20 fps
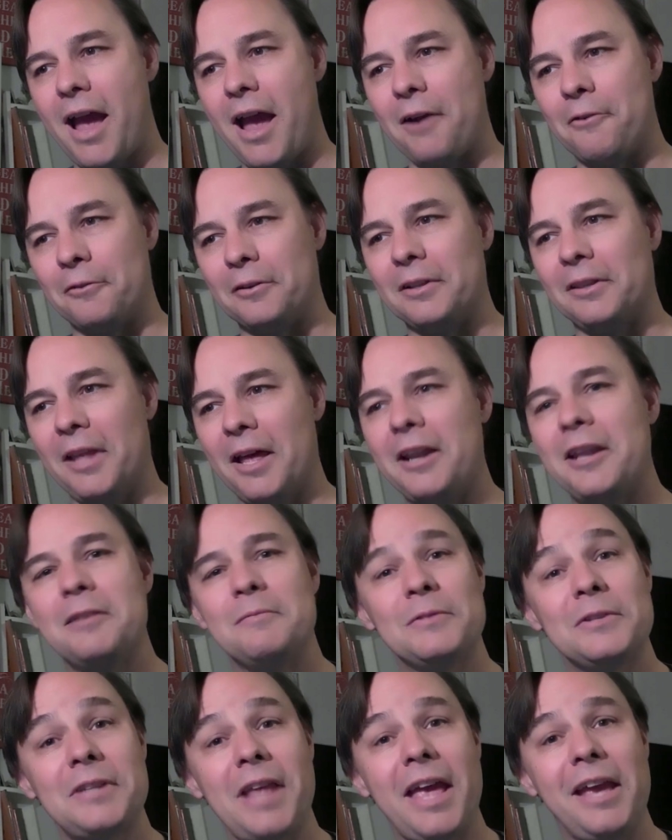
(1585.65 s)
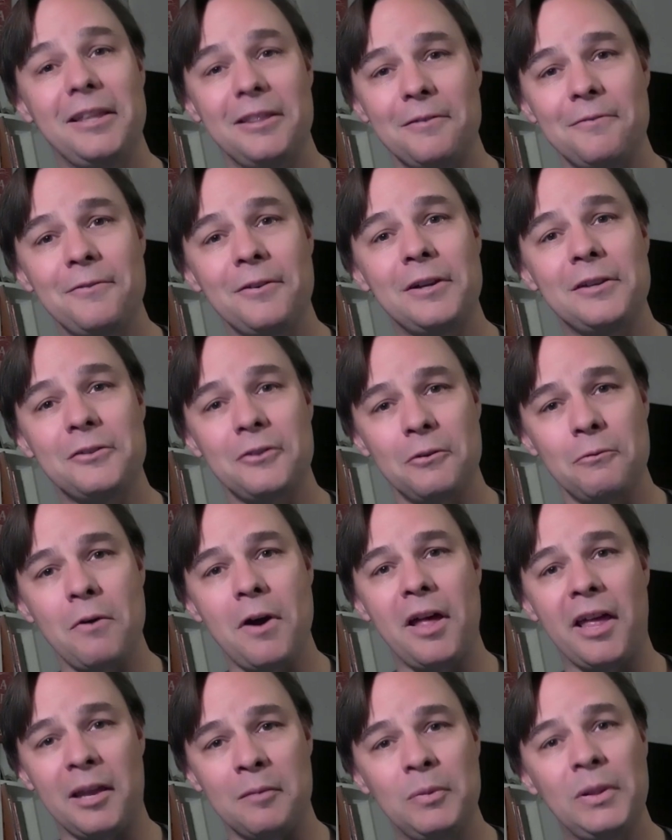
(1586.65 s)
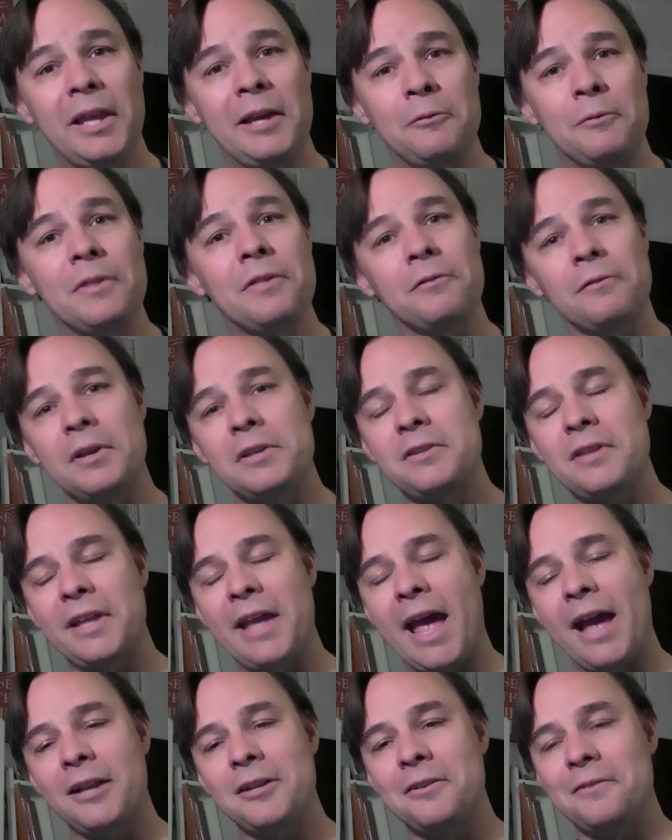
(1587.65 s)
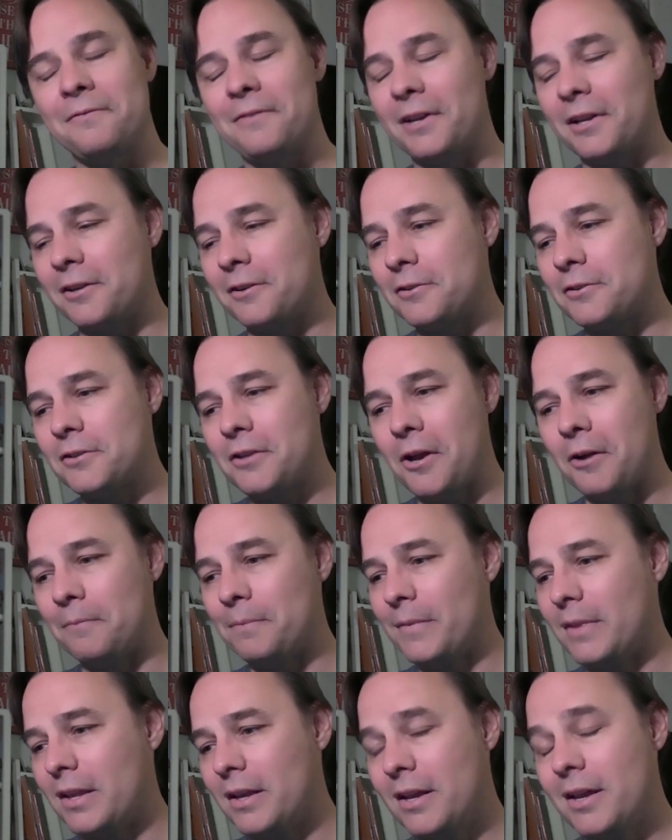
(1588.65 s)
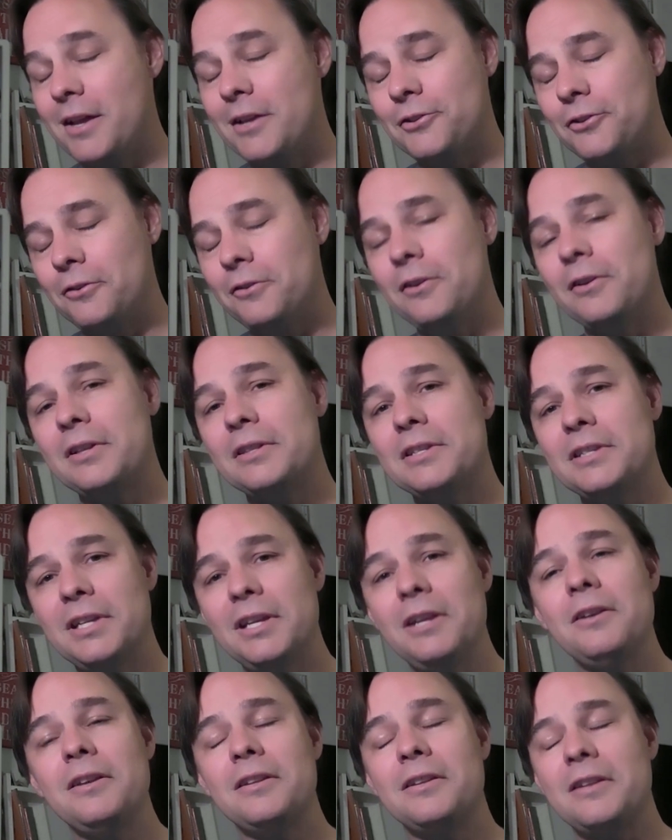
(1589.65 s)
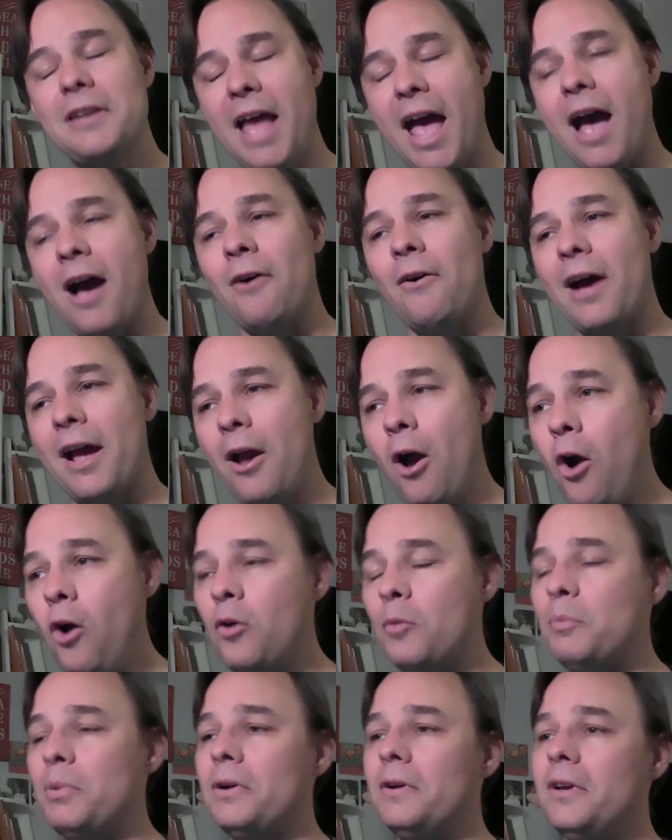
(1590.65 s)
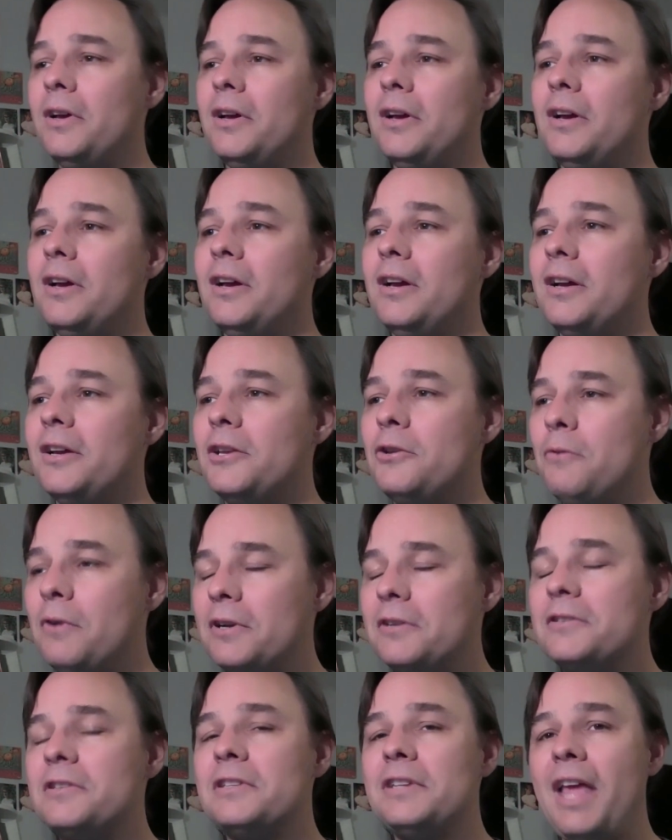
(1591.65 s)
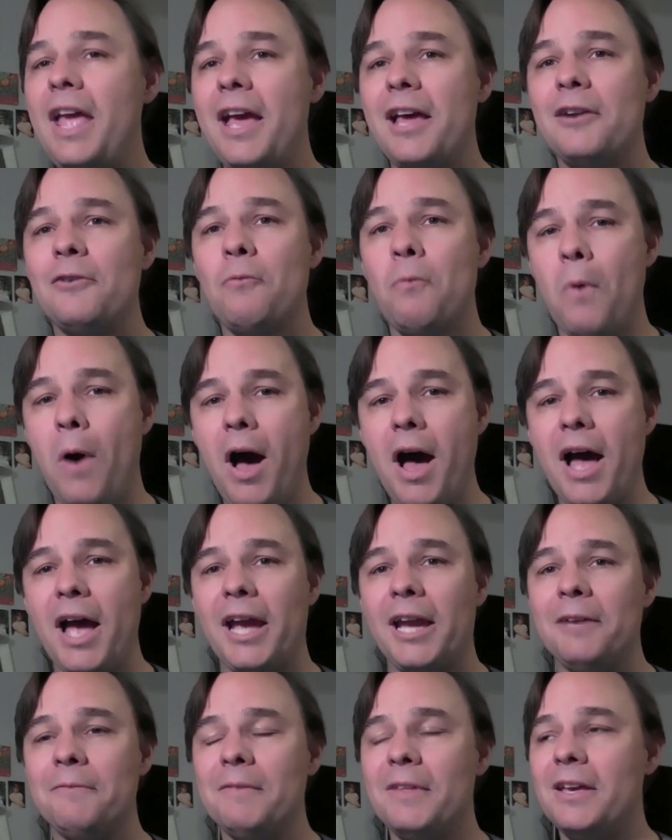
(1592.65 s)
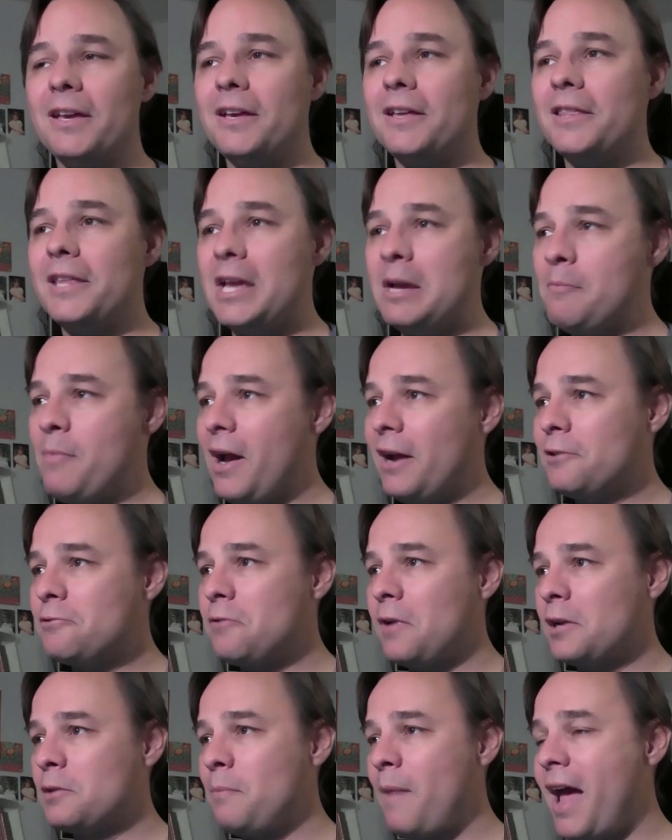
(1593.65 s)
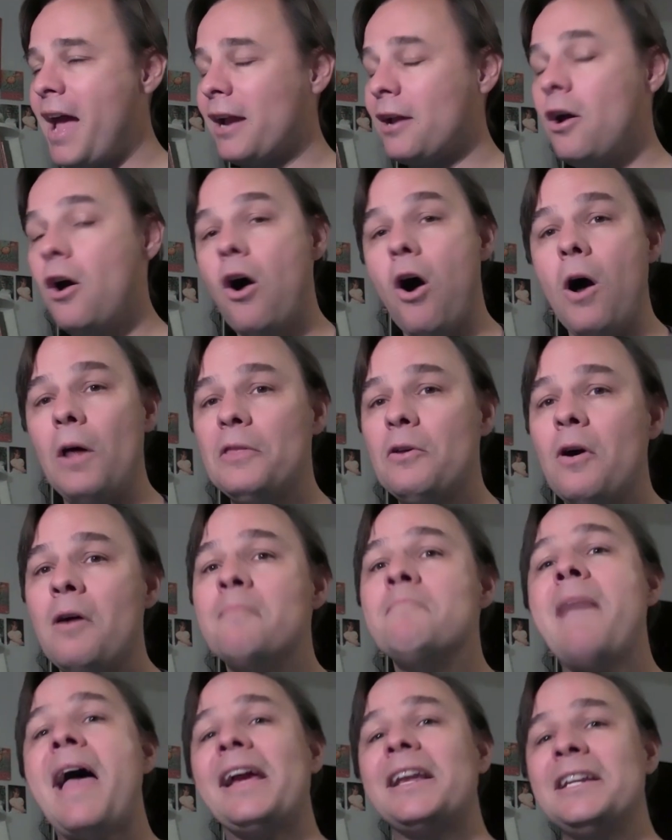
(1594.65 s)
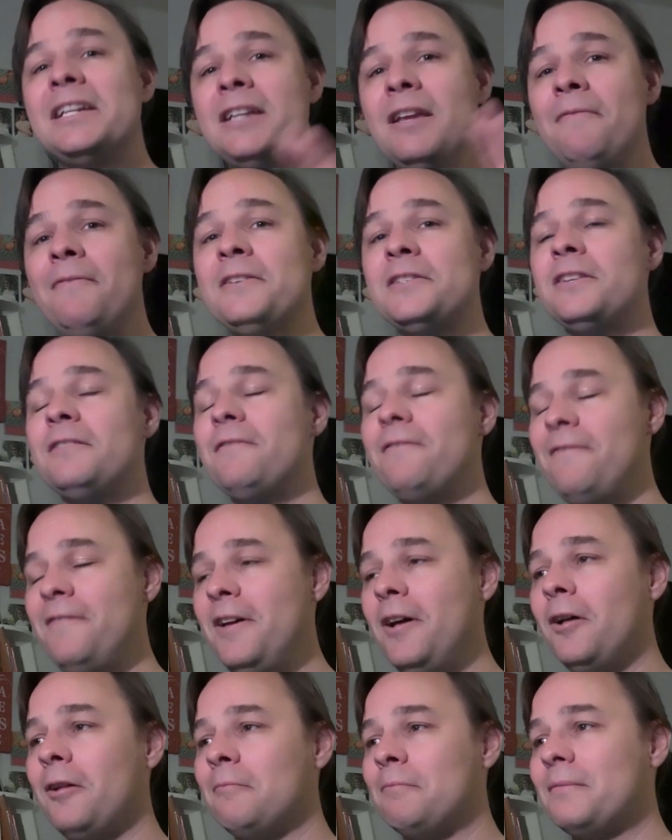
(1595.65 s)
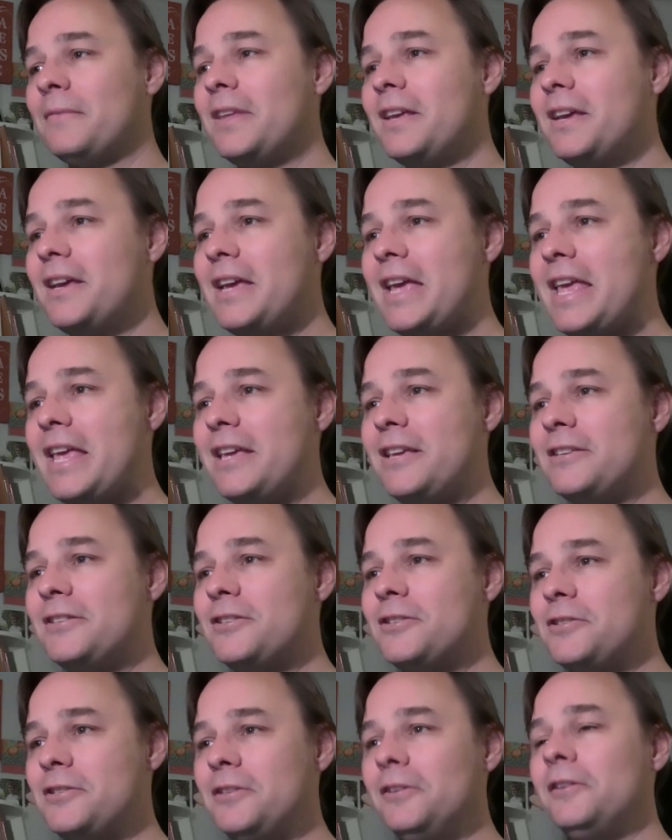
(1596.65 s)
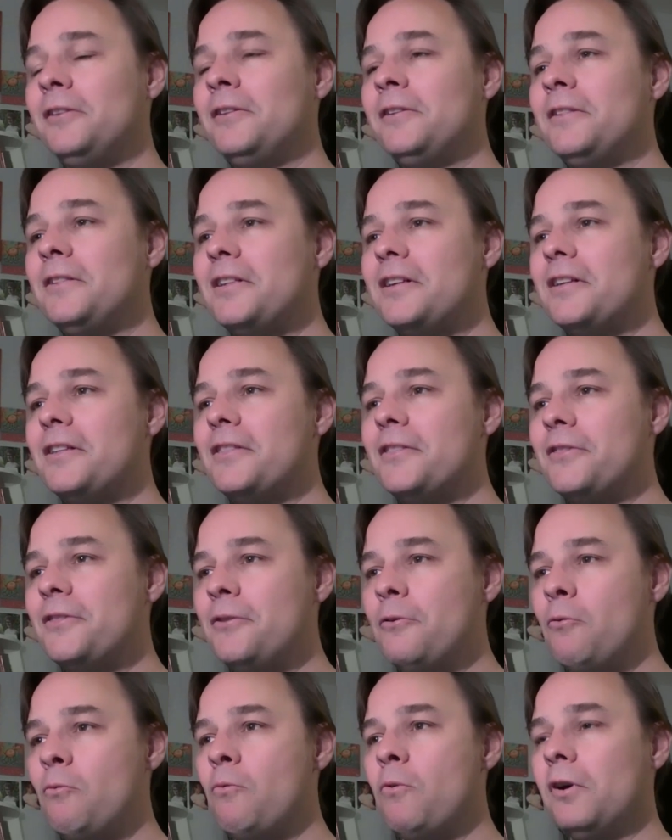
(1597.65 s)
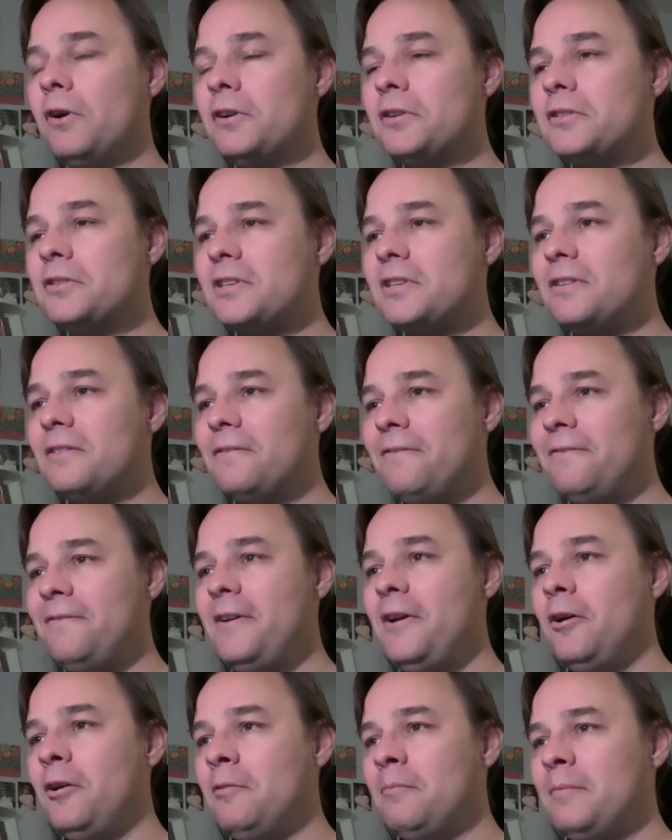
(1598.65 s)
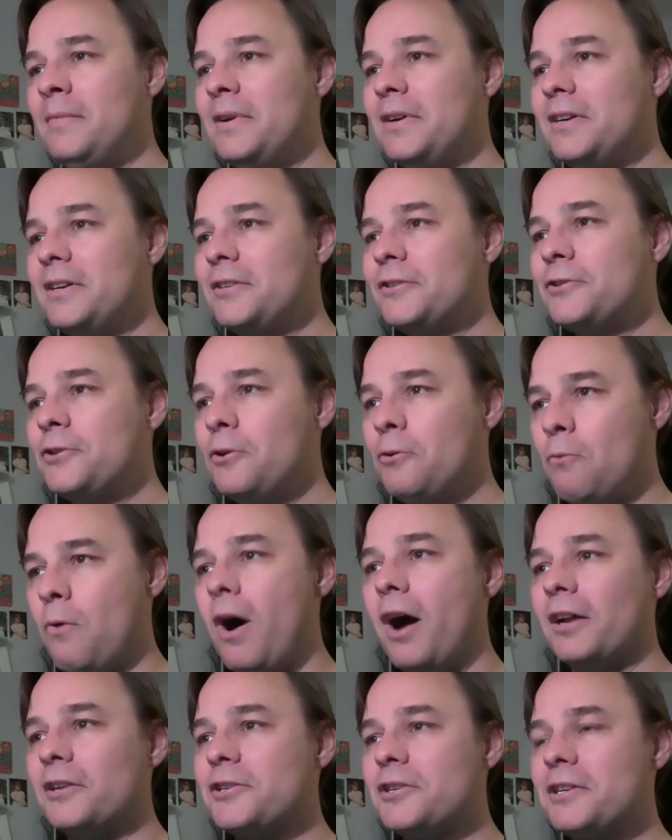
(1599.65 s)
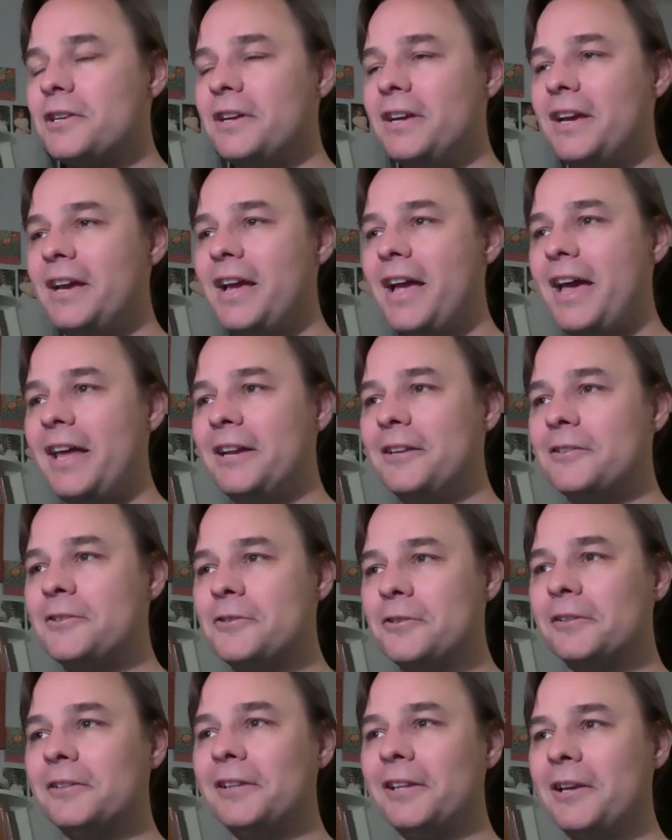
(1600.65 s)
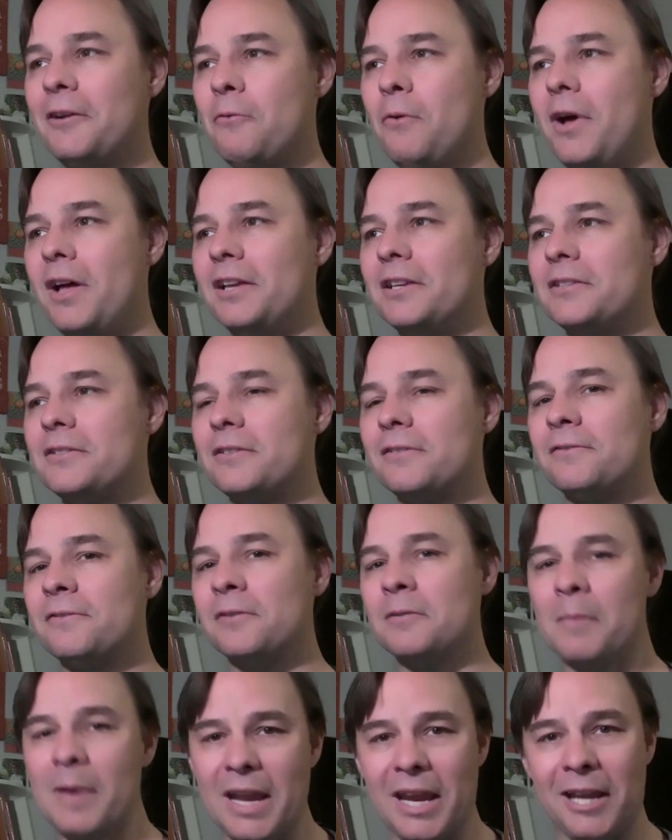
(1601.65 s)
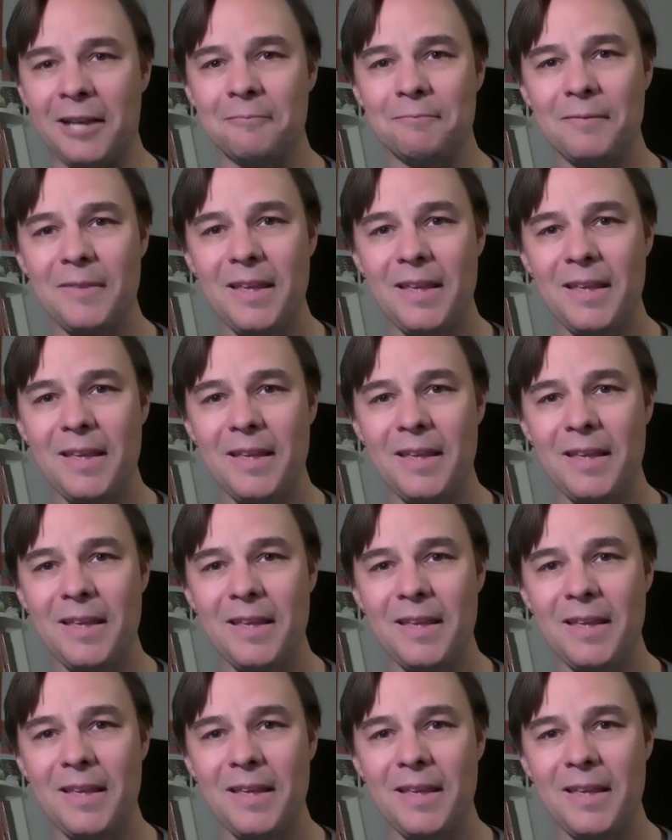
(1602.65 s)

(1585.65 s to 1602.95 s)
would let him stay in the freezer while I played with the rest of the action figures. So you can see now, I hope, you understand why The Empire Strikes Back, although a magnificent film, is still the worst film to watch, and it certainly was for me.